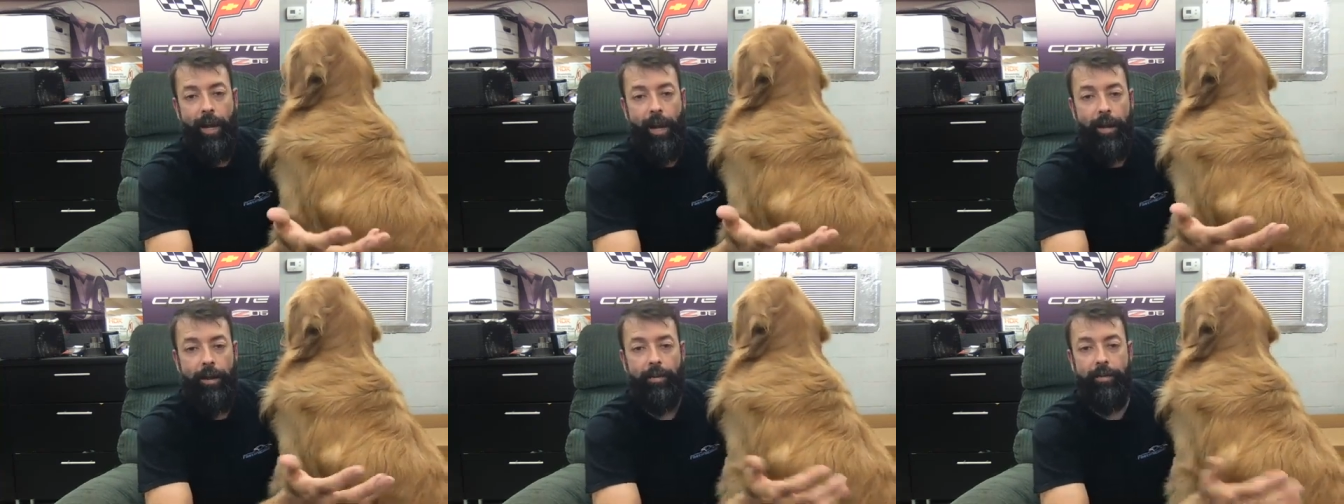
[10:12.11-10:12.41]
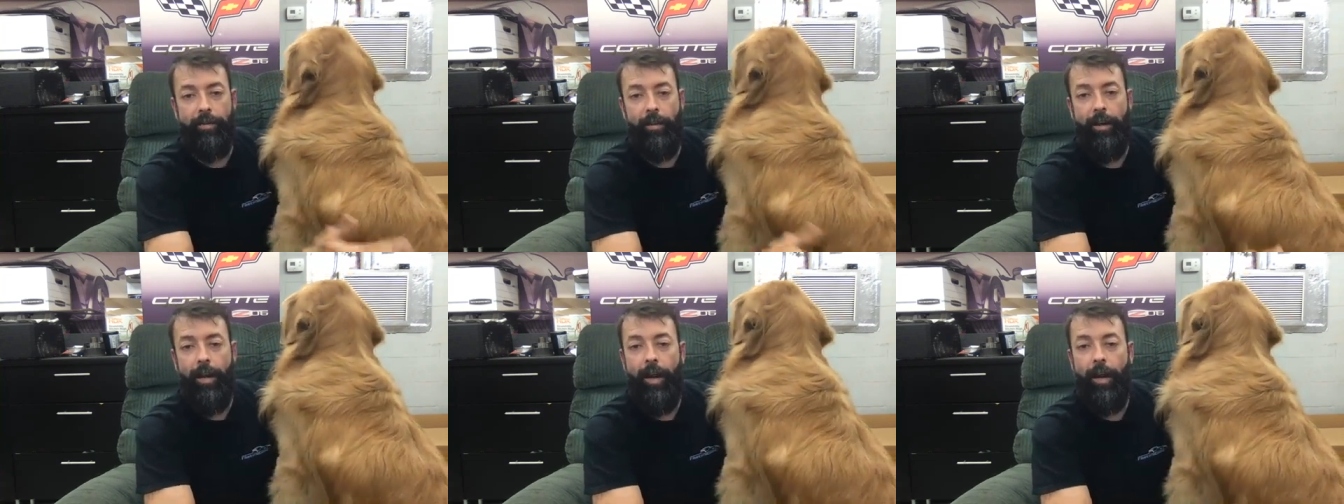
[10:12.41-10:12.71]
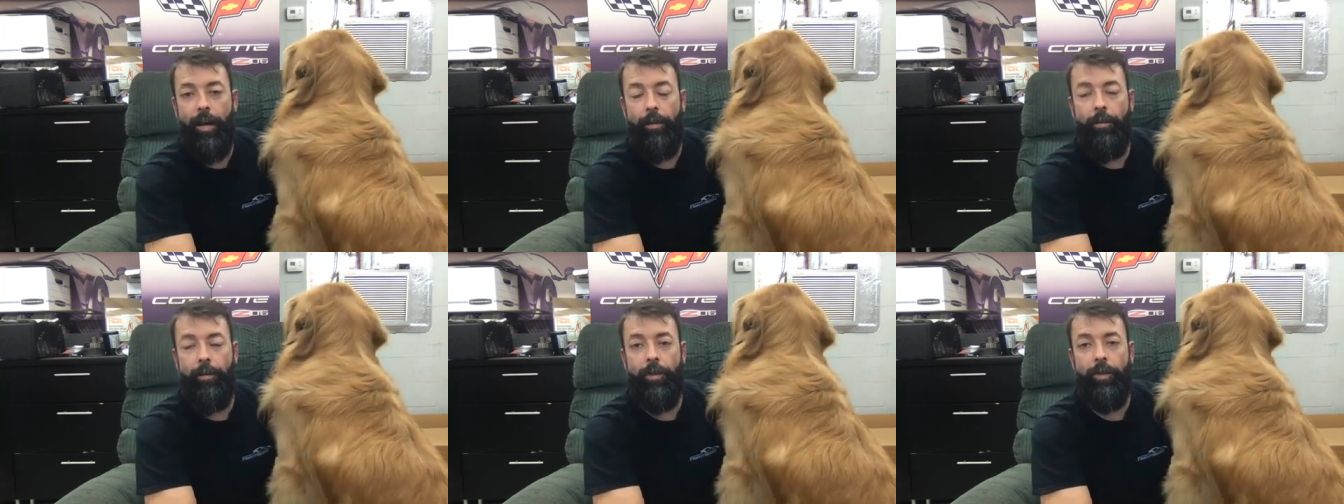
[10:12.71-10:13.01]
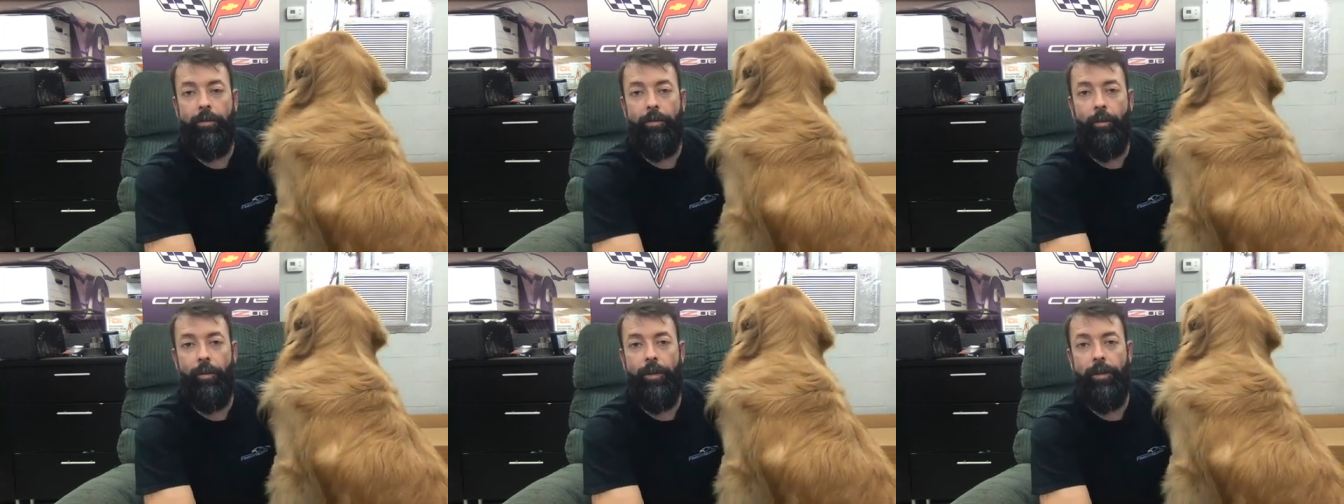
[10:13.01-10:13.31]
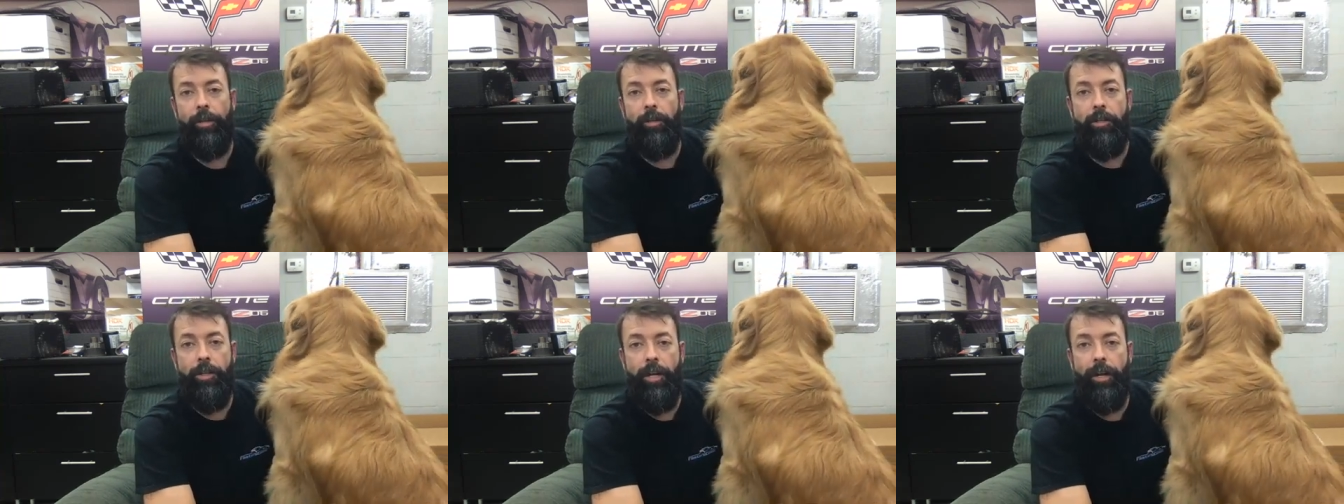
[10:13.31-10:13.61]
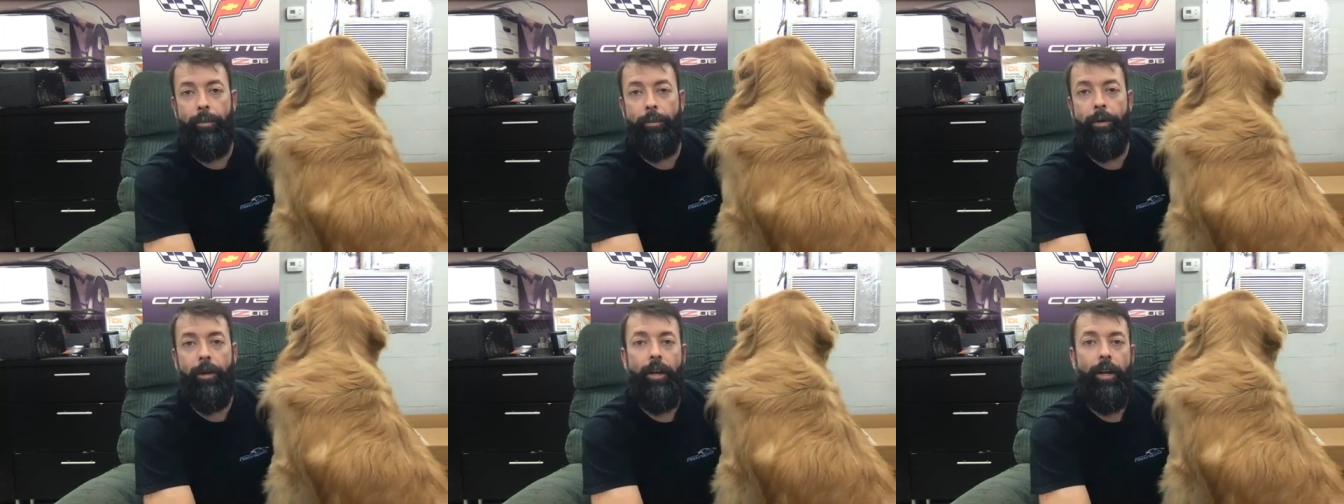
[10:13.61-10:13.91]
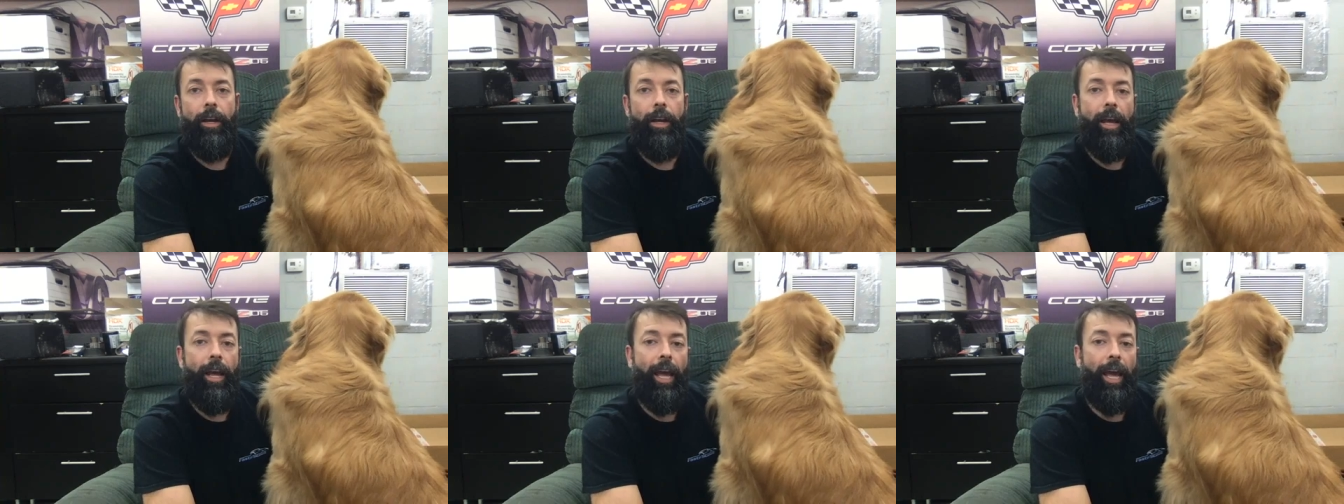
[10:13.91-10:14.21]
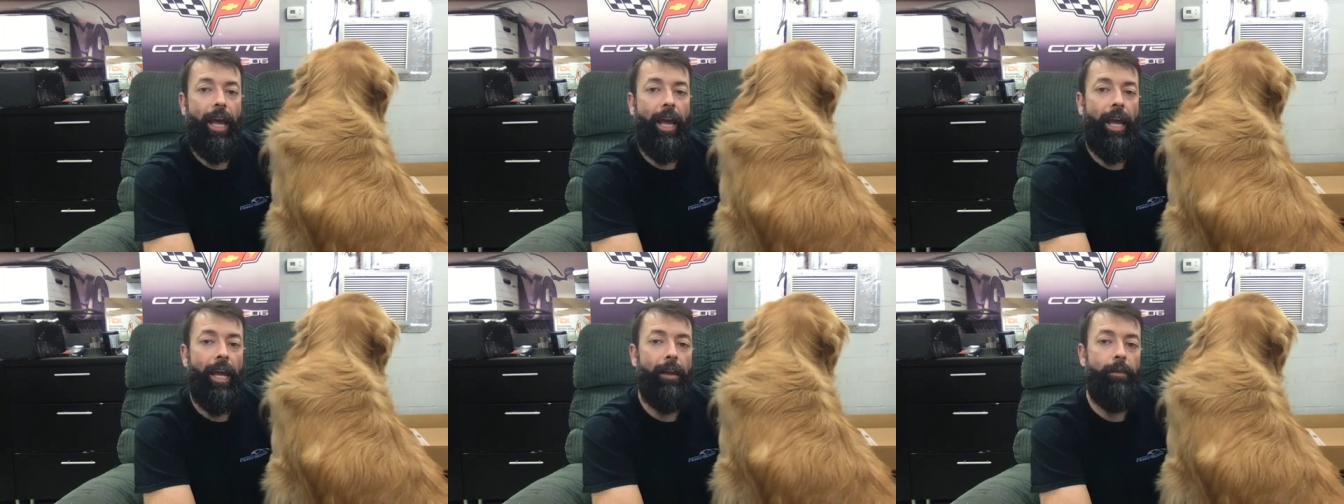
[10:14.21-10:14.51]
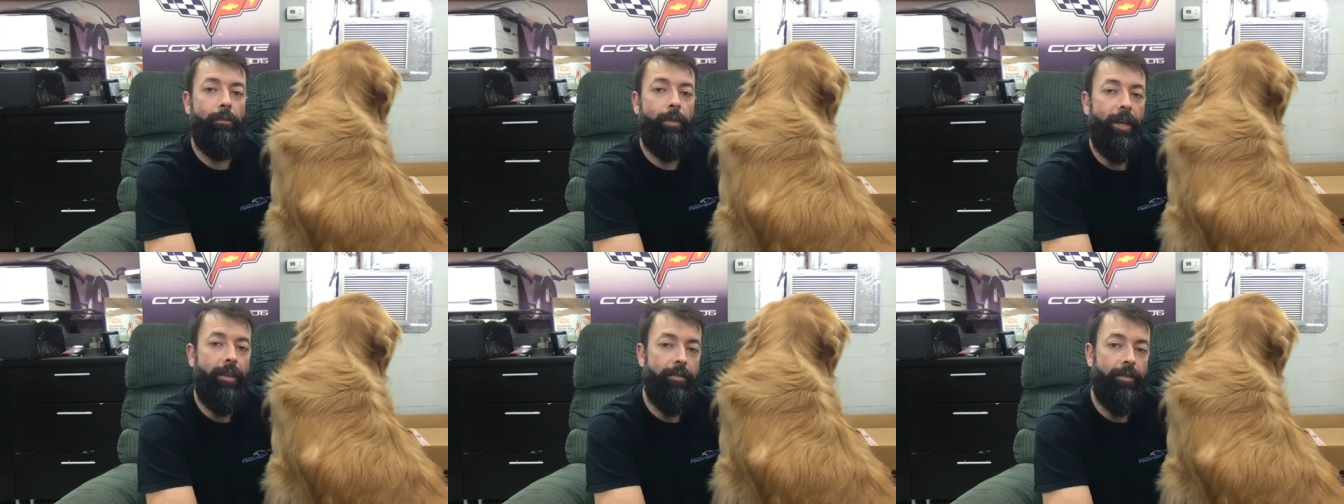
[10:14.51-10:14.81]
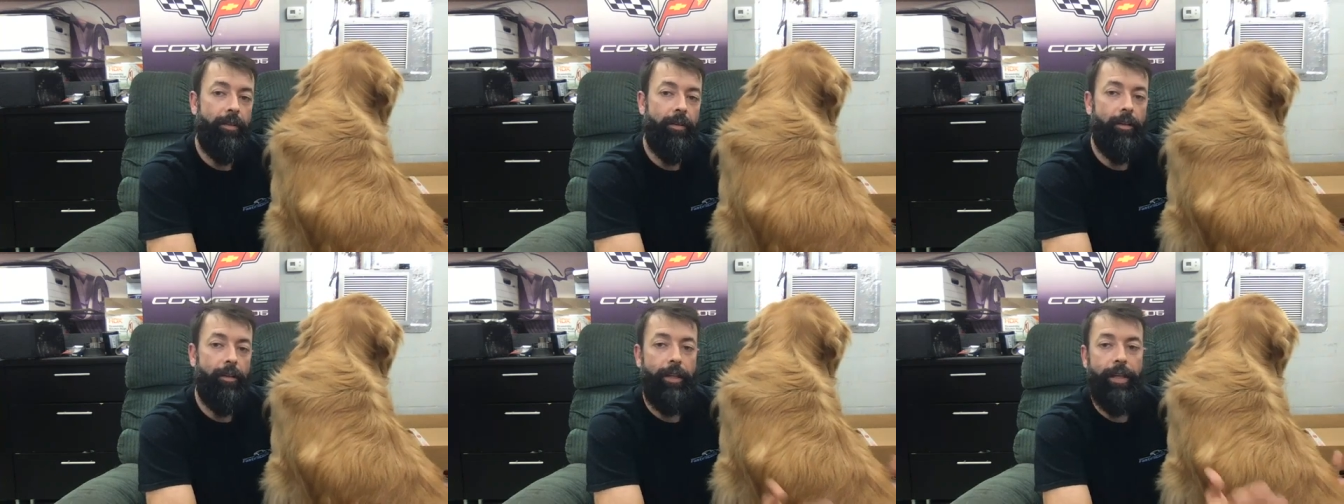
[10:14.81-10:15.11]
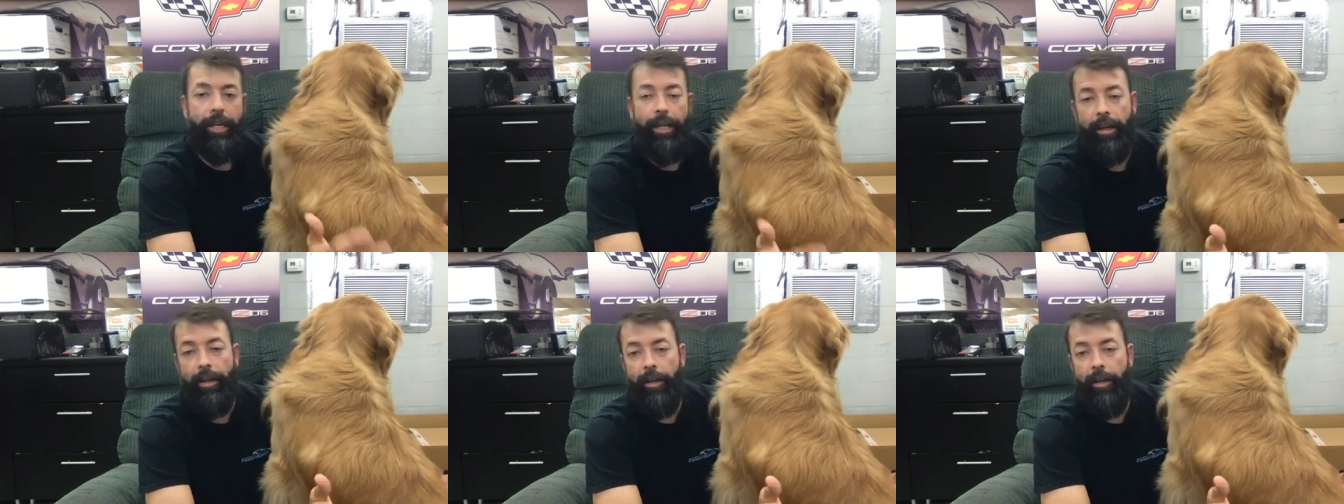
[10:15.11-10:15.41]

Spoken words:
kind of synonymous with a chip, and basically